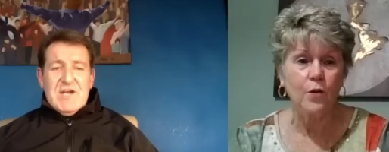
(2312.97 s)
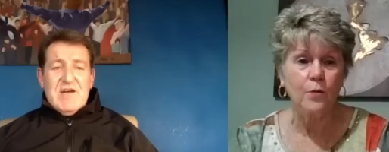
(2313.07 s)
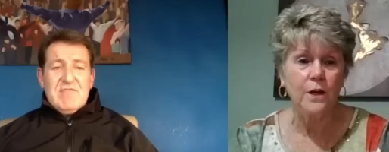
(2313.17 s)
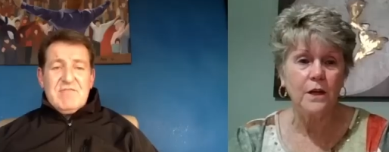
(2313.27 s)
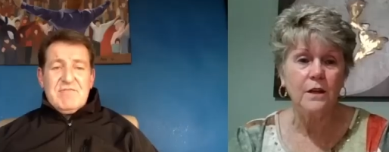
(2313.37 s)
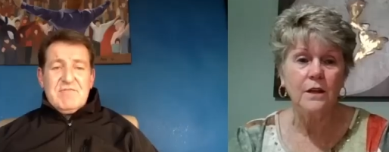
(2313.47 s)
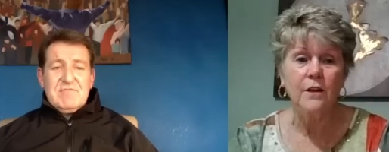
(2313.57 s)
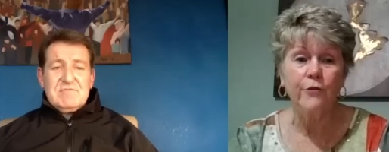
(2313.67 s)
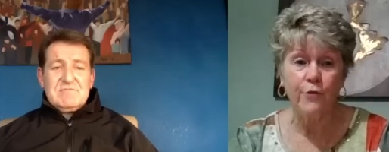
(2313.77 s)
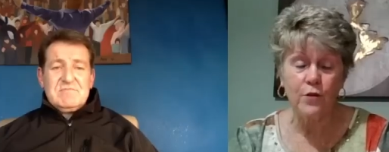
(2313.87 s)
Speaker 1: and
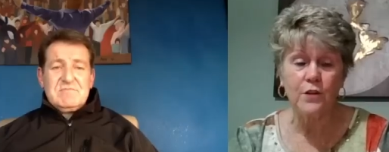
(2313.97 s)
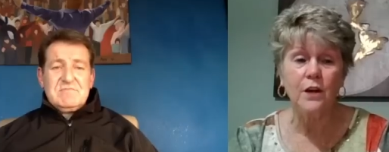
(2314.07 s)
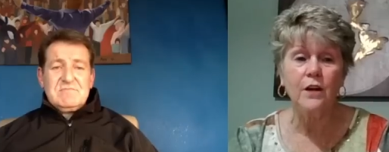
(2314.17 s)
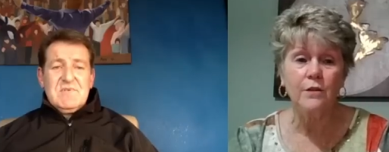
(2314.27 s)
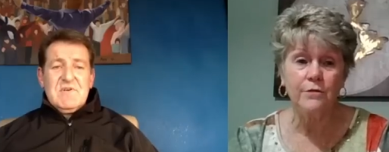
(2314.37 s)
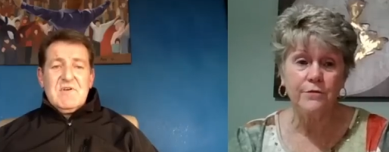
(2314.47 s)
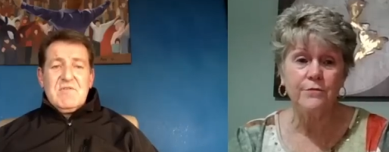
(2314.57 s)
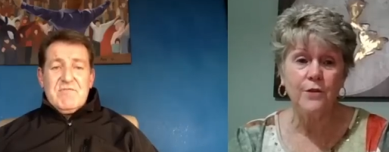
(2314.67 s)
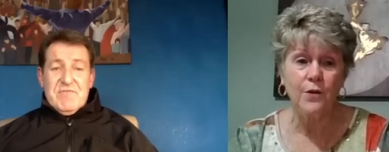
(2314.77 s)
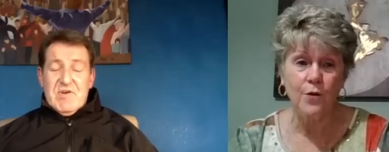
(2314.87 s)
First love,
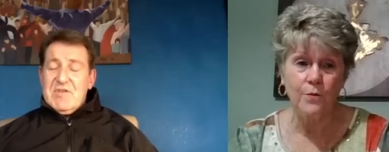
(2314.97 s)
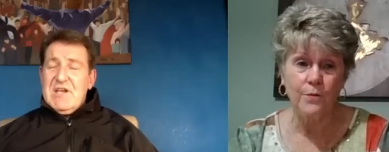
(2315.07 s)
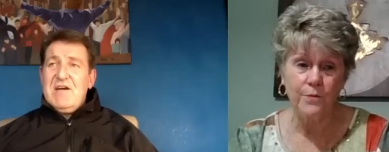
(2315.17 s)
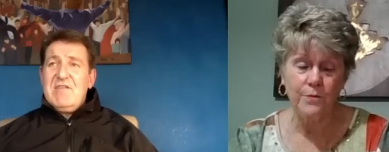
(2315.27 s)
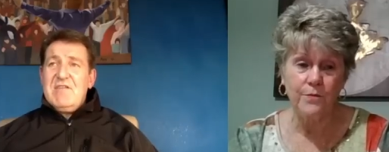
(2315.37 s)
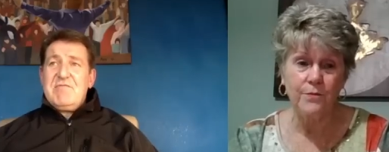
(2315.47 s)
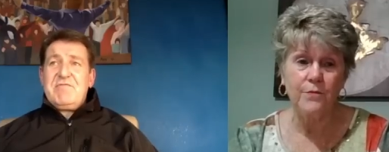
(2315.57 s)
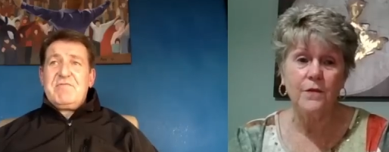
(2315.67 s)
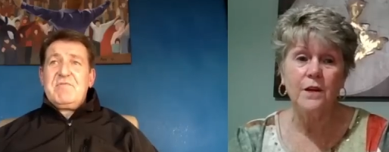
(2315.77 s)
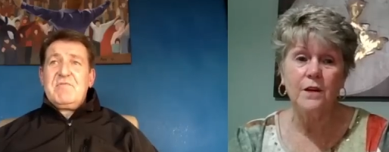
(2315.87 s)
Speaker 2: love
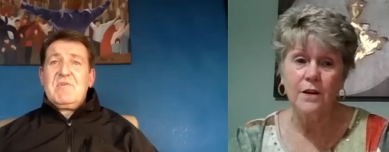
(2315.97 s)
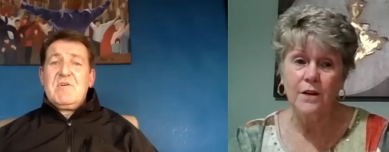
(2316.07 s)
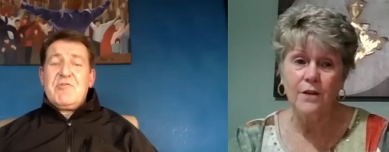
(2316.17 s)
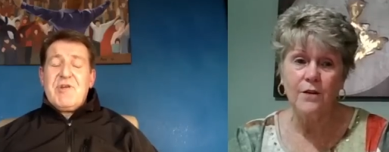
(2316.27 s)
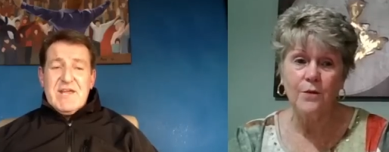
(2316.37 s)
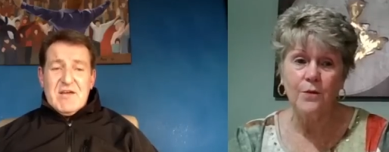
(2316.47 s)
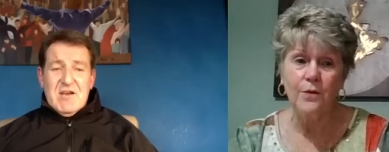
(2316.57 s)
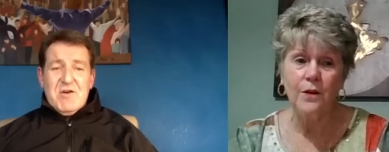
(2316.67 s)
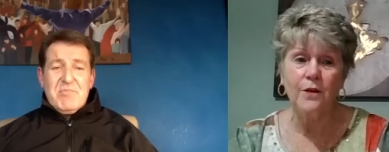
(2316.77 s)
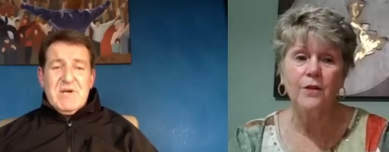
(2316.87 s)
radical
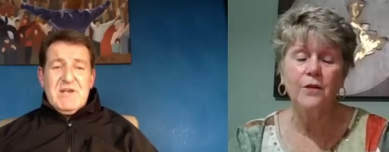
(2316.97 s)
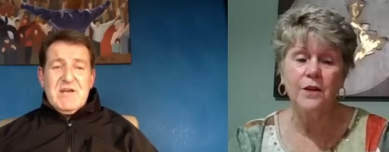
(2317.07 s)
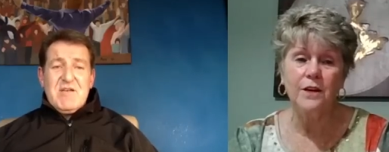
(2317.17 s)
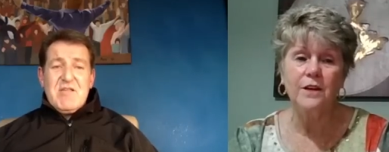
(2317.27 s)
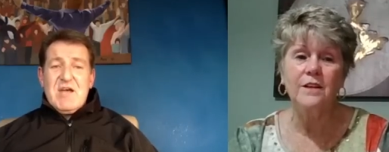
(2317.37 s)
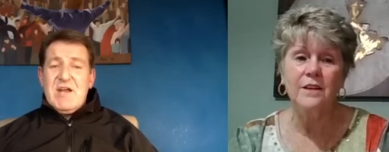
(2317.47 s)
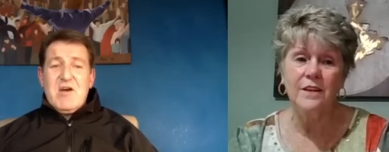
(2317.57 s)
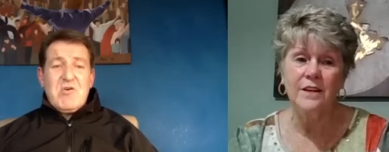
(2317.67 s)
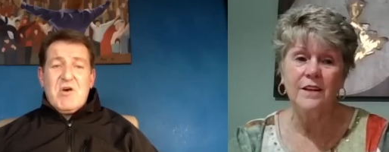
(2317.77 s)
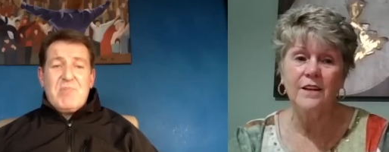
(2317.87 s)
obedience and no
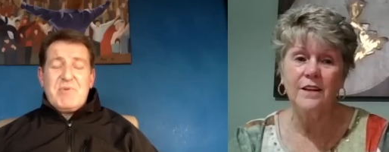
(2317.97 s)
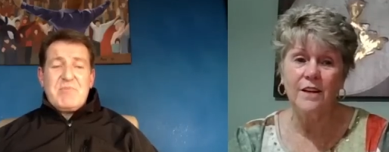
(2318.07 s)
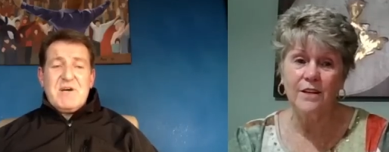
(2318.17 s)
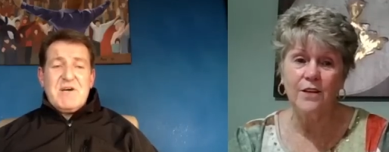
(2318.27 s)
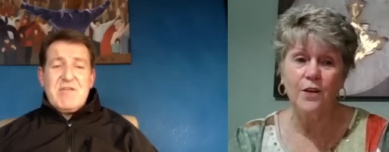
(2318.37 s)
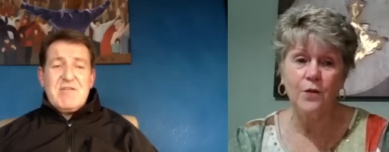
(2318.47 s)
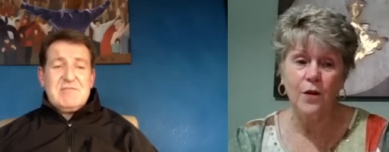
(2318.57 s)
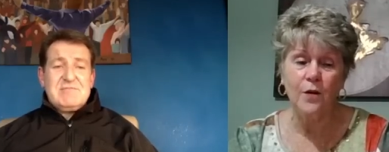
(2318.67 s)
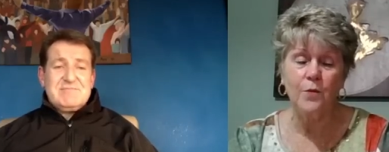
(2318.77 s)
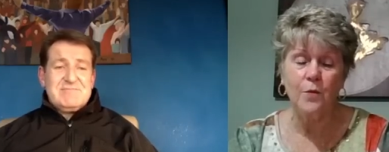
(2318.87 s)
compromise
Speaker 1: no
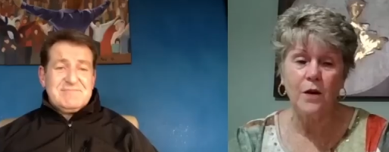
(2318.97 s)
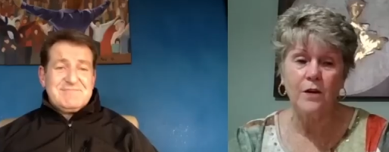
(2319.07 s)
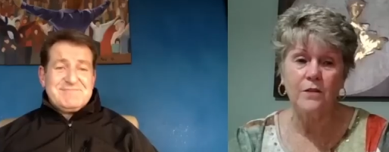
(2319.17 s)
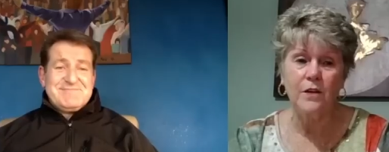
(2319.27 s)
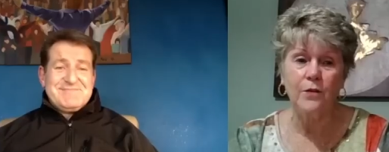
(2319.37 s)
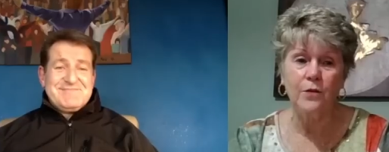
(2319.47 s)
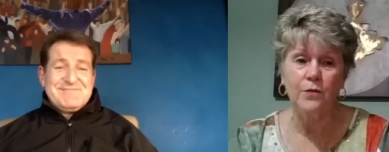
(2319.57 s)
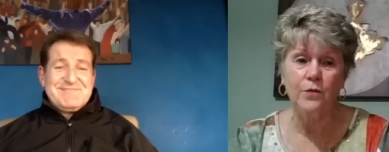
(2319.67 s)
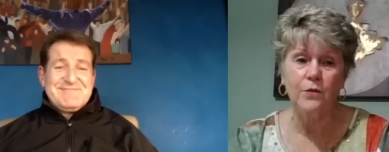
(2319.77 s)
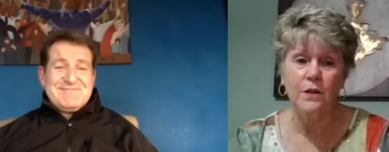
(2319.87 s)
compromise yeah
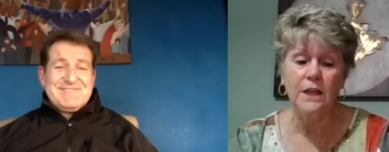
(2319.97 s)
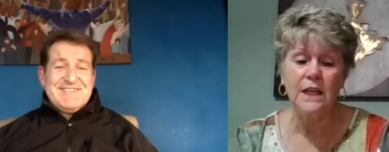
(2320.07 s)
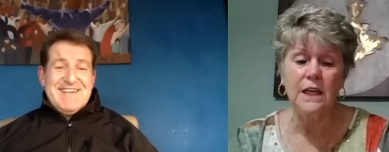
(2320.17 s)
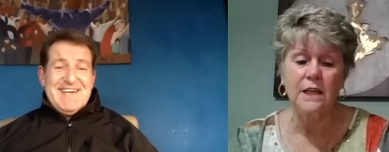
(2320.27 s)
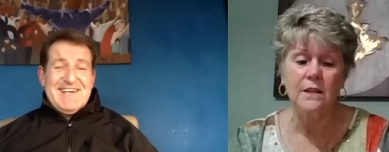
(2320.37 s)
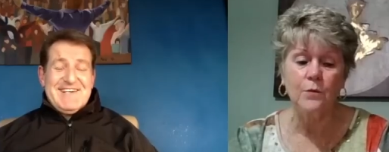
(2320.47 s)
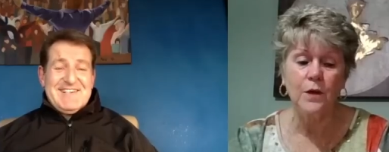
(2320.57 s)
those are keys that